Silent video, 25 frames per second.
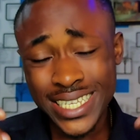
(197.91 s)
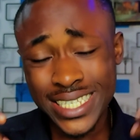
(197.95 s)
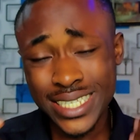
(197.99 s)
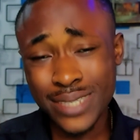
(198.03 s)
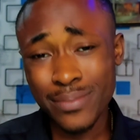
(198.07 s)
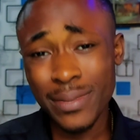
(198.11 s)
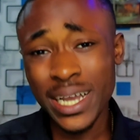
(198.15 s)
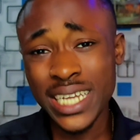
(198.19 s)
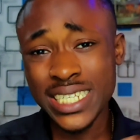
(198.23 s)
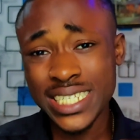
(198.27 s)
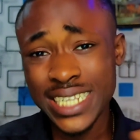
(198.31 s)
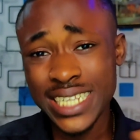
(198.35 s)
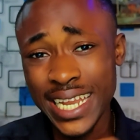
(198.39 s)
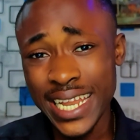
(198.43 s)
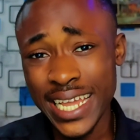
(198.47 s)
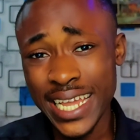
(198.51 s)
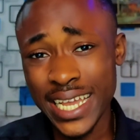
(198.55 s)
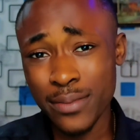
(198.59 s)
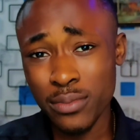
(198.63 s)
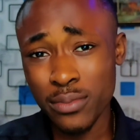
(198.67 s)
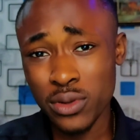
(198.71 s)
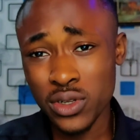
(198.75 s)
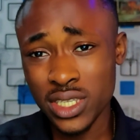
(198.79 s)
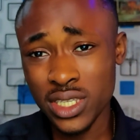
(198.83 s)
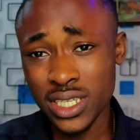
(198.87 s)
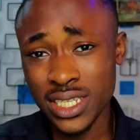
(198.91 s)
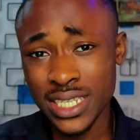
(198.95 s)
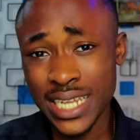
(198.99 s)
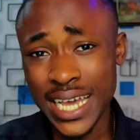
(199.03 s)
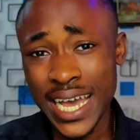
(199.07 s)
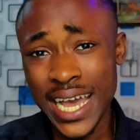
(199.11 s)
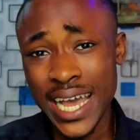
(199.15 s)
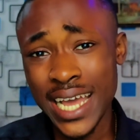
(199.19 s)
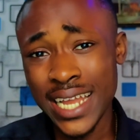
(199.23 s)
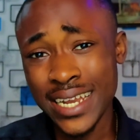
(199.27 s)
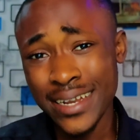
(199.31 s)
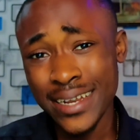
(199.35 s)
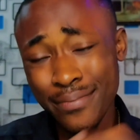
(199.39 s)
smash that like button,
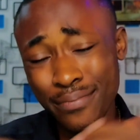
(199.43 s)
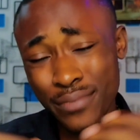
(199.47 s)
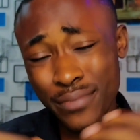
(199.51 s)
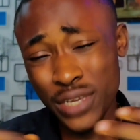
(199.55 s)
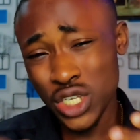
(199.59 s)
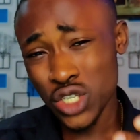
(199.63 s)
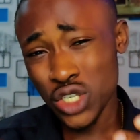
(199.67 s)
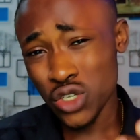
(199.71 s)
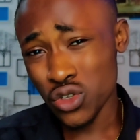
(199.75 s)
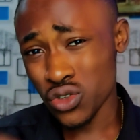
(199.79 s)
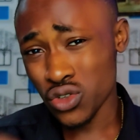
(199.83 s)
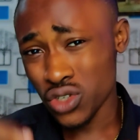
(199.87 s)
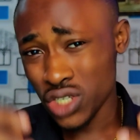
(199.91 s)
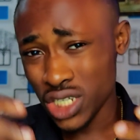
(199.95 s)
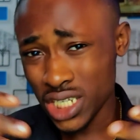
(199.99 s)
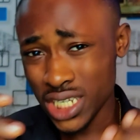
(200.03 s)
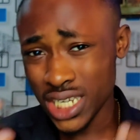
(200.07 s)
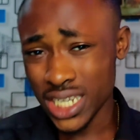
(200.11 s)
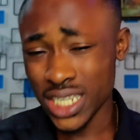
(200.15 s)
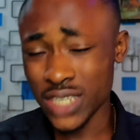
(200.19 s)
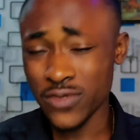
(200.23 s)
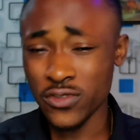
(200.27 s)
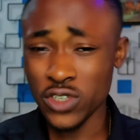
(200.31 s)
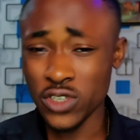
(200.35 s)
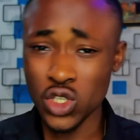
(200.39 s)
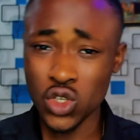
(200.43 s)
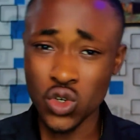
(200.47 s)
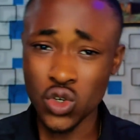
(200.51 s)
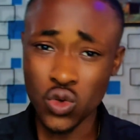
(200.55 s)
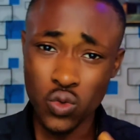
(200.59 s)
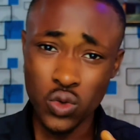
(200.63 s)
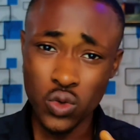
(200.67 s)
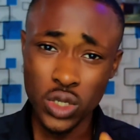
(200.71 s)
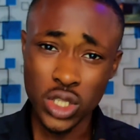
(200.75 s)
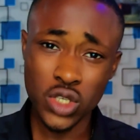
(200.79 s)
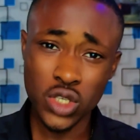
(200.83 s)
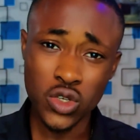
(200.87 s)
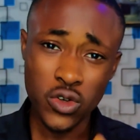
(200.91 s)
and make sure to share this video
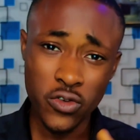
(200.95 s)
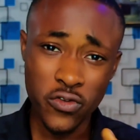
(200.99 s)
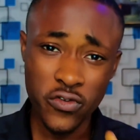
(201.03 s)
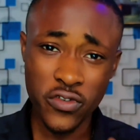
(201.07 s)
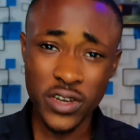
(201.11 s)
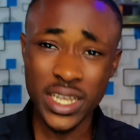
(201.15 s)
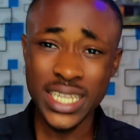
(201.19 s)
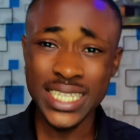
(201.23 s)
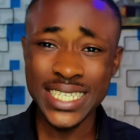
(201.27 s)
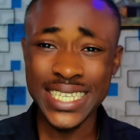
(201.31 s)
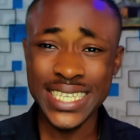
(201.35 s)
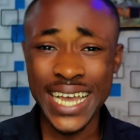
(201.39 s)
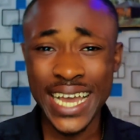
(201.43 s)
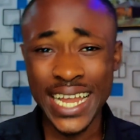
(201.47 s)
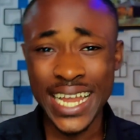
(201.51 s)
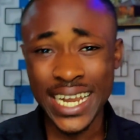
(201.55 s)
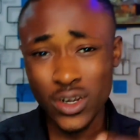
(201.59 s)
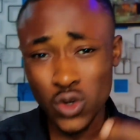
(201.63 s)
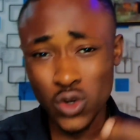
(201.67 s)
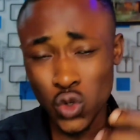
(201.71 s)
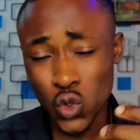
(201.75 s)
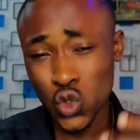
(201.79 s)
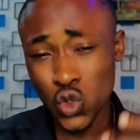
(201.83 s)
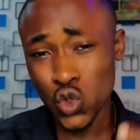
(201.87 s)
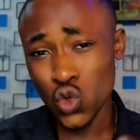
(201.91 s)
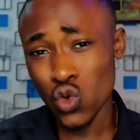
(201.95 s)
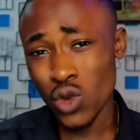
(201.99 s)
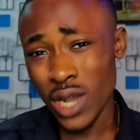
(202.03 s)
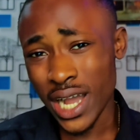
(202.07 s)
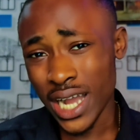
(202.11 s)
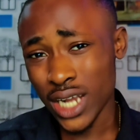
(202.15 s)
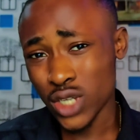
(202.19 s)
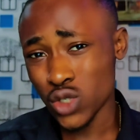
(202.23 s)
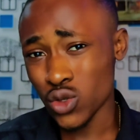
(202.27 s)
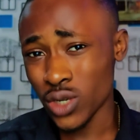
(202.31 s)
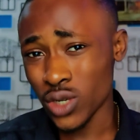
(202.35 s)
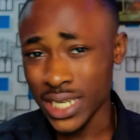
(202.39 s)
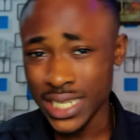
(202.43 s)
with your friends and those who
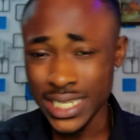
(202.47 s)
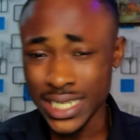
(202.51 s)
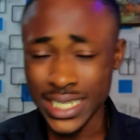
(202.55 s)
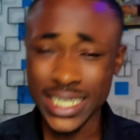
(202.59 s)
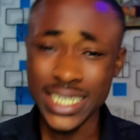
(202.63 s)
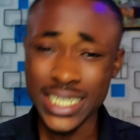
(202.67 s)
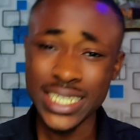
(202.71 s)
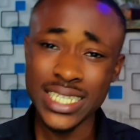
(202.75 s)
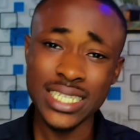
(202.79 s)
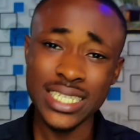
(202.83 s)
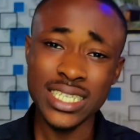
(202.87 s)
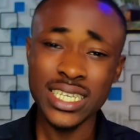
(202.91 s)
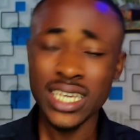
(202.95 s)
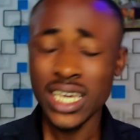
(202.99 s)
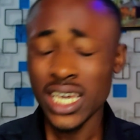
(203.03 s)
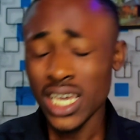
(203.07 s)
actually need it.